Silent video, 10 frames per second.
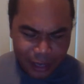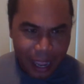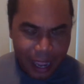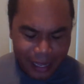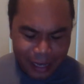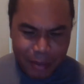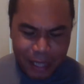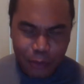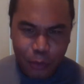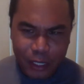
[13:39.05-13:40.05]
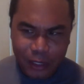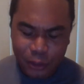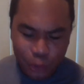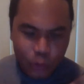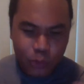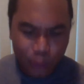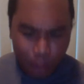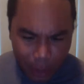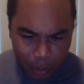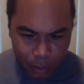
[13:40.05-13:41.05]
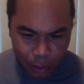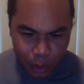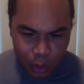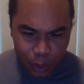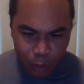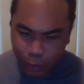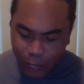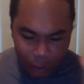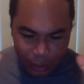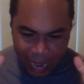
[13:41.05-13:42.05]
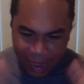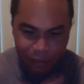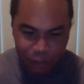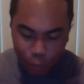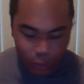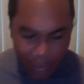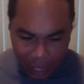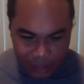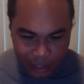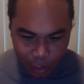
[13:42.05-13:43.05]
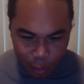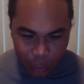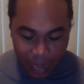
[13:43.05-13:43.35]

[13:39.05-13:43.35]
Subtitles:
I can imagine what it's doing to other people without having no knowledge at all.